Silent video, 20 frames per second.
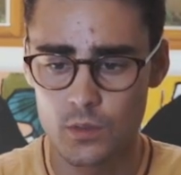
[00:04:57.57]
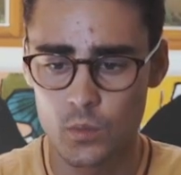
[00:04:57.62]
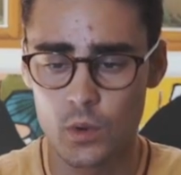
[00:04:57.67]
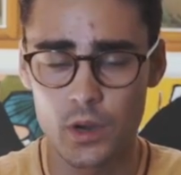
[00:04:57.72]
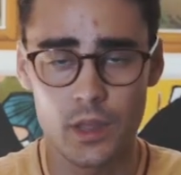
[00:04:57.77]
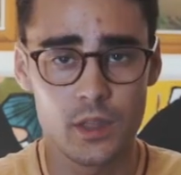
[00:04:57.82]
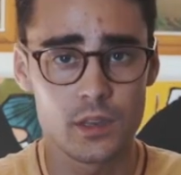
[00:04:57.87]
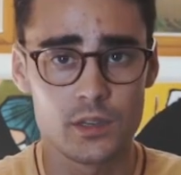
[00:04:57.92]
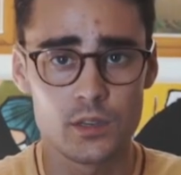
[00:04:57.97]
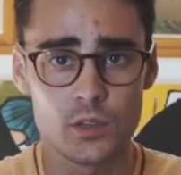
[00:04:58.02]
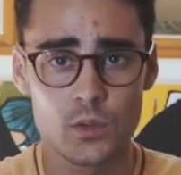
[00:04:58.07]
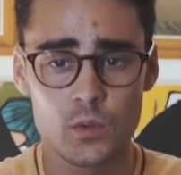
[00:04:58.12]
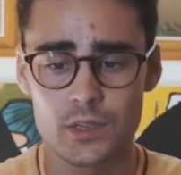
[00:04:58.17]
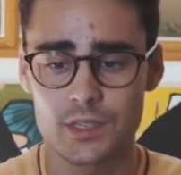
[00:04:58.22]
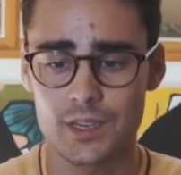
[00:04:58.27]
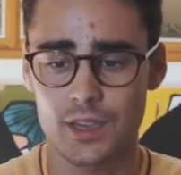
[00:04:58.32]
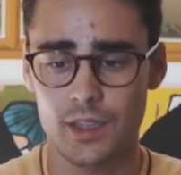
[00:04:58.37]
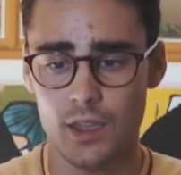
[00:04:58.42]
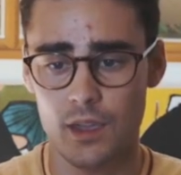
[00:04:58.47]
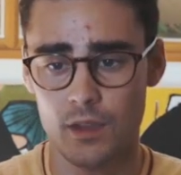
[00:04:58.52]
what I do
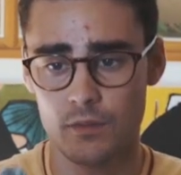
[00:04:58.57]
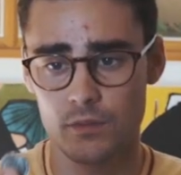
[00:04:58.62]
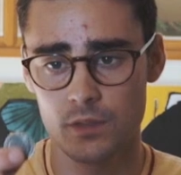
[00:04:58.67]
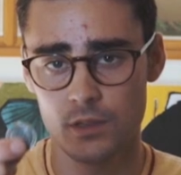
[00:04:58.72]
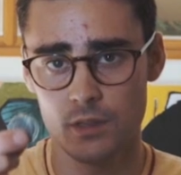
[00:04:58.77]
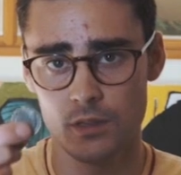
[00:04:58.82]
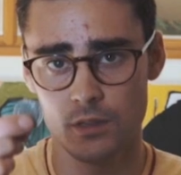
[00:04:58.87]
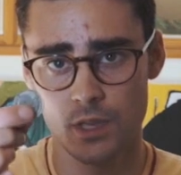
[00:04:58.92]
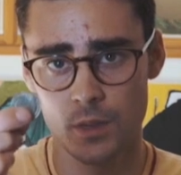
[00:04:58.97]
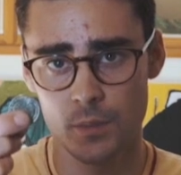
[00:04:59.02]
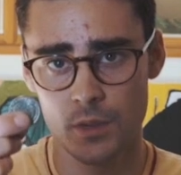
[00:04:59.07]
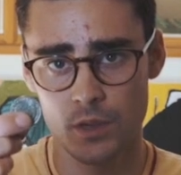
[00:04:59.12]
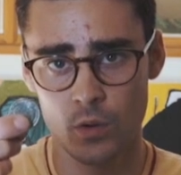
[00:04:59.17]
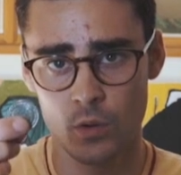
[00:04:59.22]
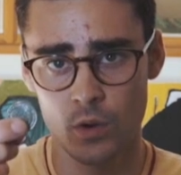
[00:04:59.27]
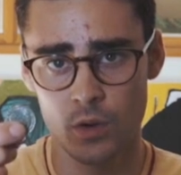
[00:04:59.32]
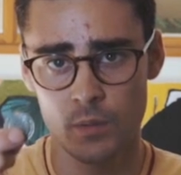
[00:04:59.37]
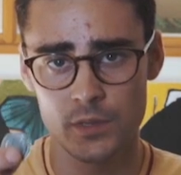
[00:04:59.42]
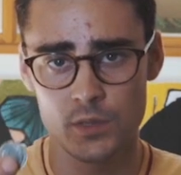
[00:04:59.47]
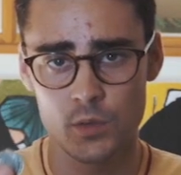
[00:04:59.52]
is I have the gimmick
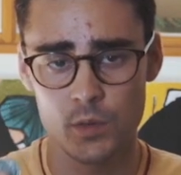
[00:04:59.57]
coin